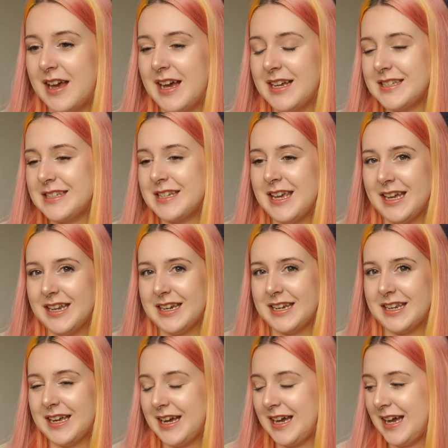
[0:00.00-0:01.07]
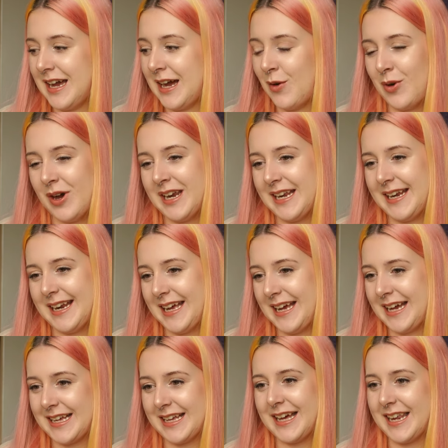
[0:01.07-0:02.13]
I see it, I want it,
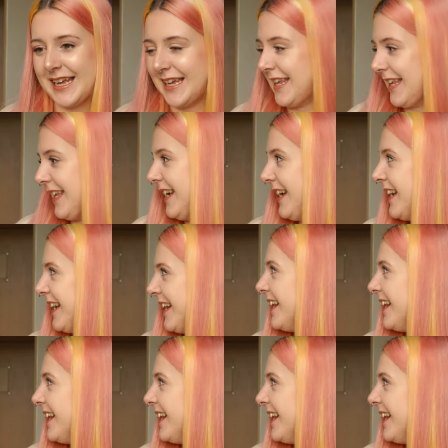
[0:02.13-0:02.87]
I got it.